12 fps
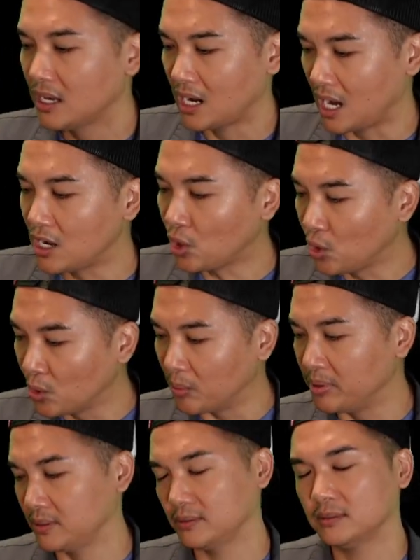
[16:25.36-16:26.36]
I
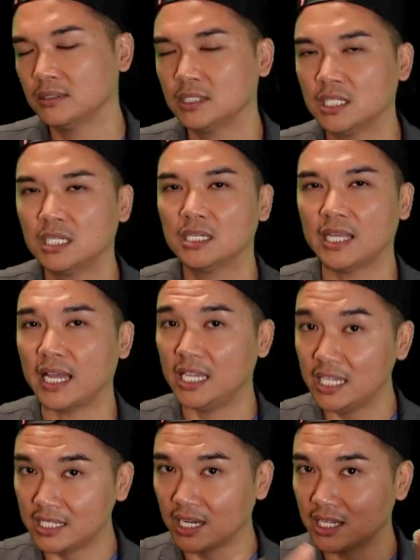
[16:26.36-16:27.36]
hope that
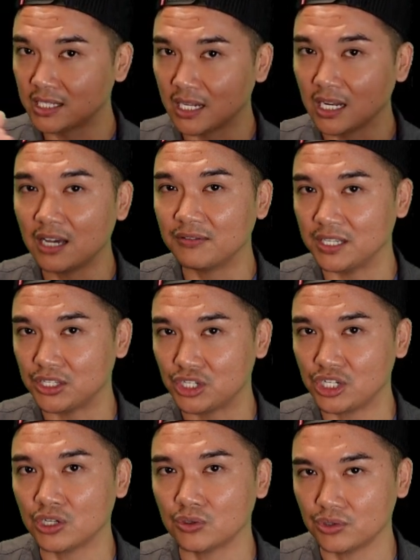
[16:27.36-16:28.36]
he does love his
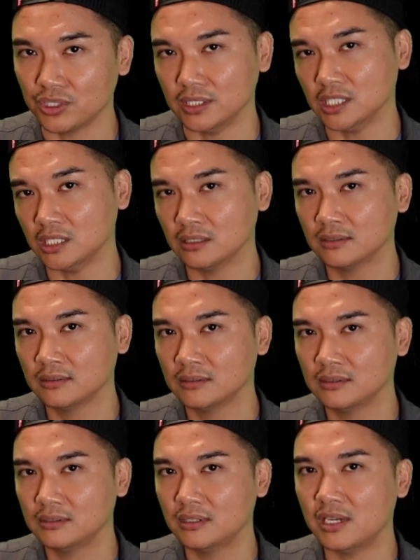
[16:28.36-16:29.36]
children.
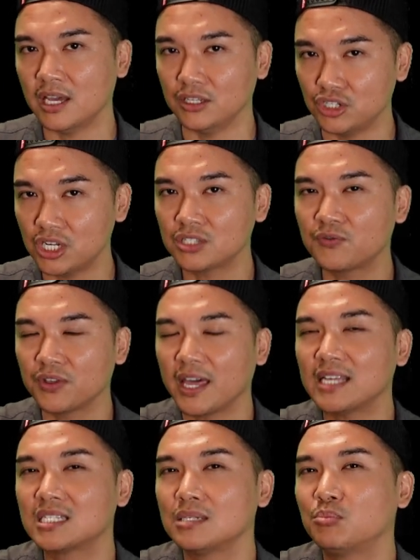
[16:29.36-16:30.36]
And just for
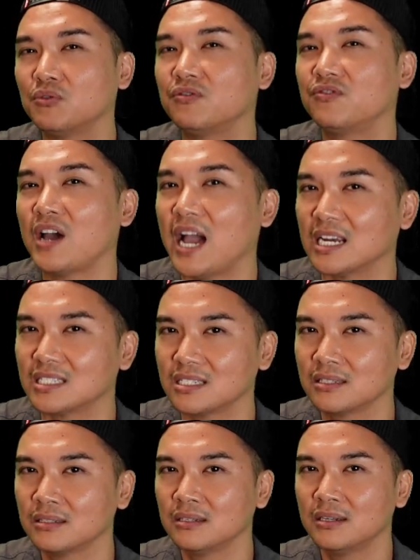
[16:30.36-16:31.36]
that simple fact,
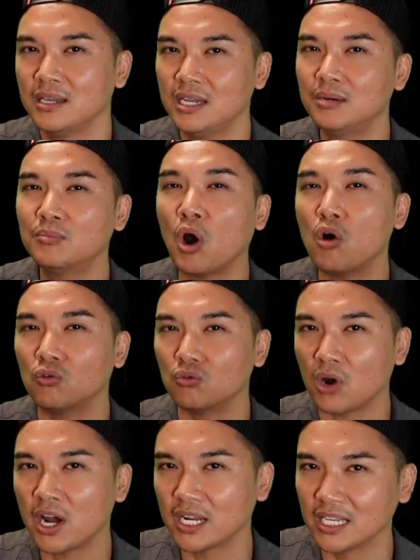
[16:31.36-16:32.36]
him
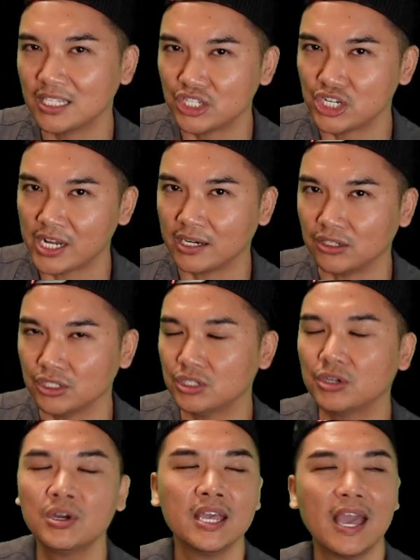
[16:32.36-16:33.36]
rotting in jail, you
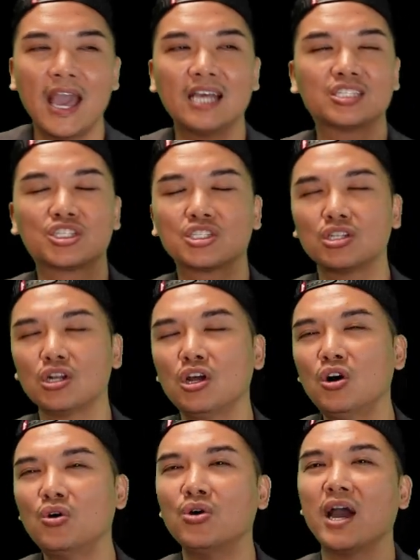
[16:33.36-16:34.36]
know, as
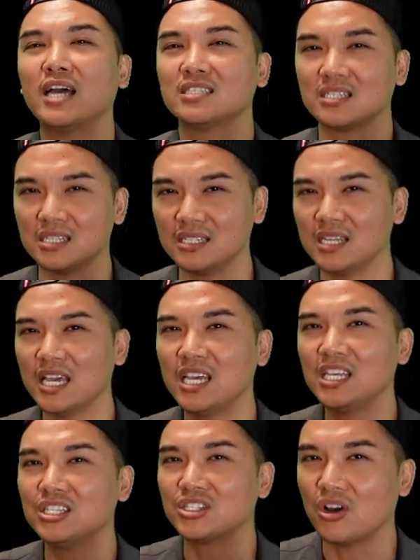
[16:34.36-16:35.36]
slow as the
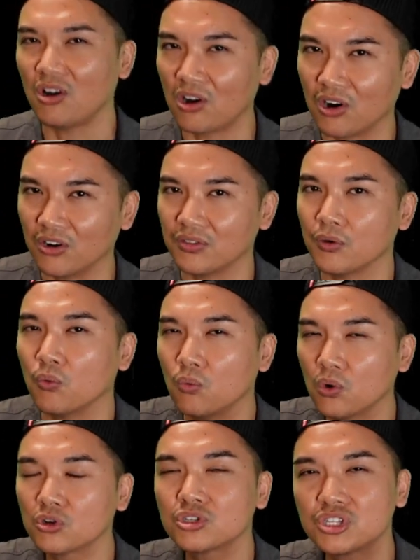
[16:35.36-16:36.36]
days are, the
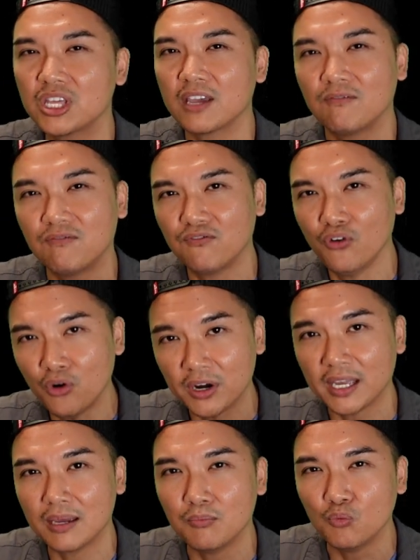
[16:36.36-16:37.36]
worst thing for
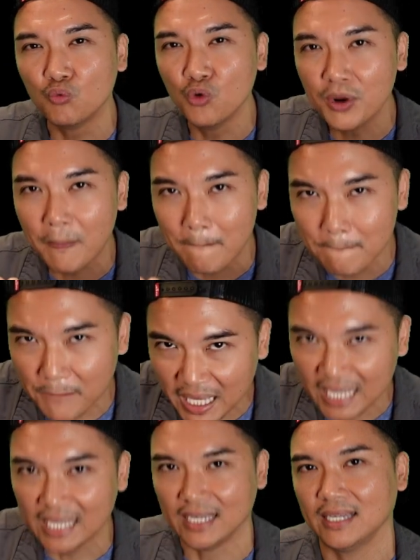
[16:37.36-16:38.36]
him would
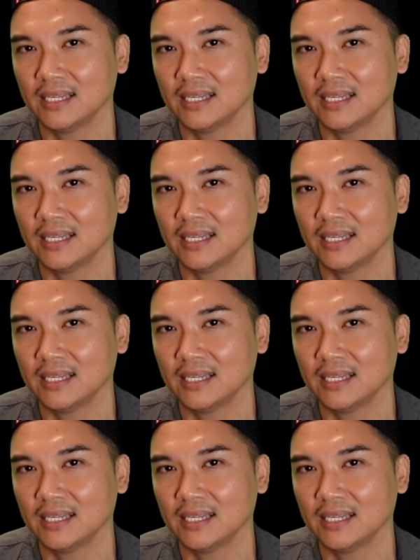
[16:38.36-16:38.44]
be